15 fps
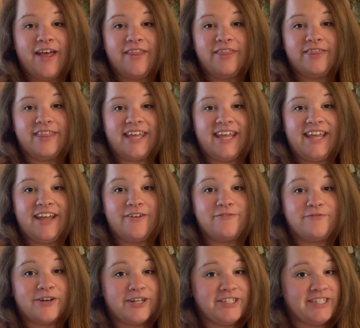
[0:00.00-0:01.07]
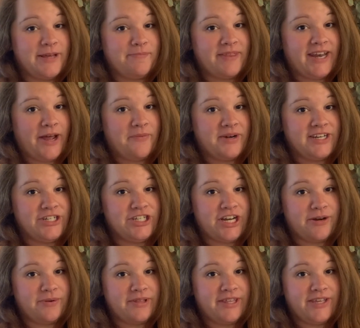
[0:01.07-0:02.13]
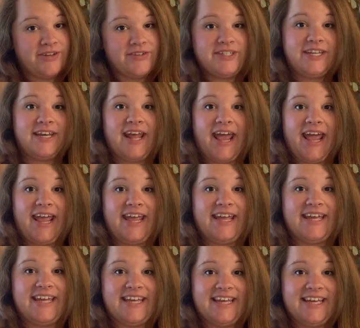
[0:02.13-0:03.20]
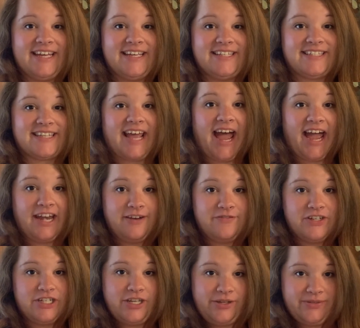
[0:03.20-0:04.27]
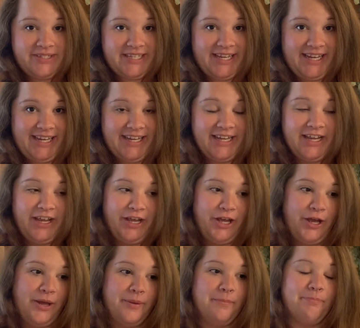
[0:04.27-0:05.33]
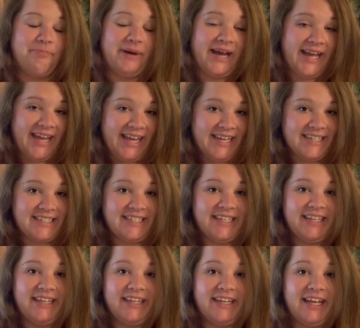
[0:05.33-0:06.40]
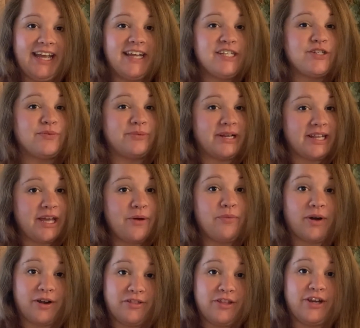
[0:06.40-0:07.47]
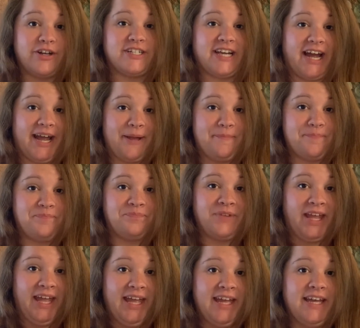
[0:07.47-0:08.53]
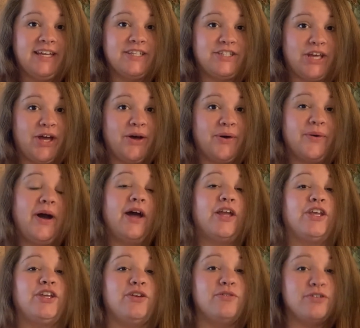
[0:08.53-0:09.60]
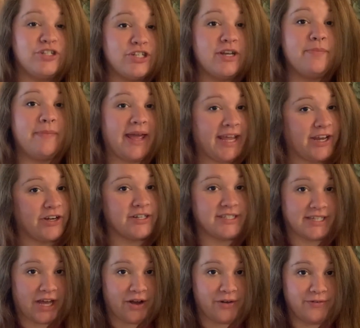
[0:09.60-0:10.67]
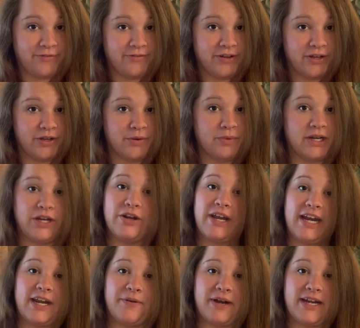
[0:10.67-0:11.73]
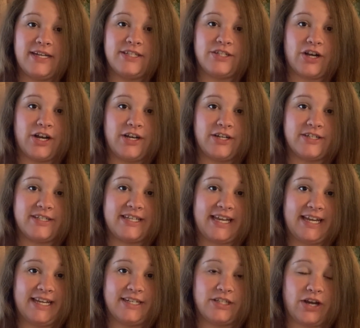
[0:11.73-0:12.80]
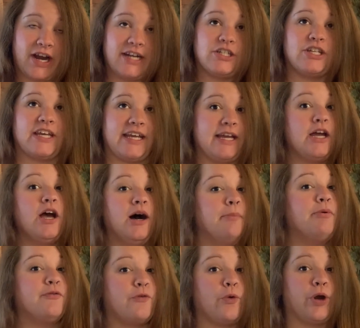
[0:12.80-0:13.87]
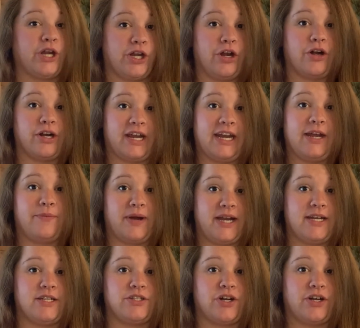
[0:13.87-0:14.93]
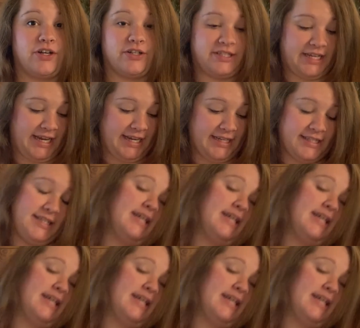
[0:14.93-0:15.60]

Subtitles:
The first tip that I want to share with you today is kind of a doozy, but it's really worth your time. So you should make yourself, when you're getting ready to start your seeds, or actually before you're getting ready to start your seeds,